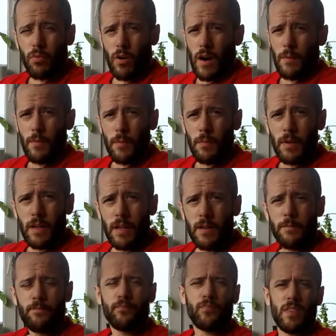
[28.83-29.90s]

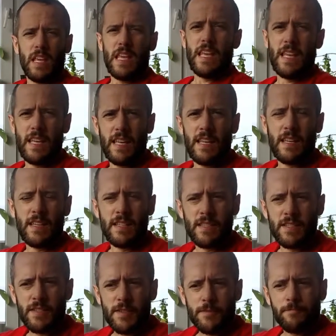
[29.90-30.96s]
probably
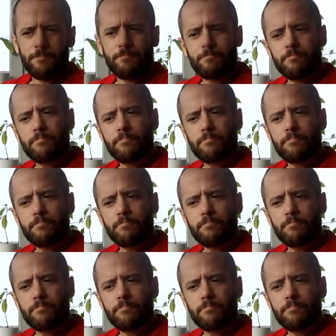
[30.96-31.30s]
is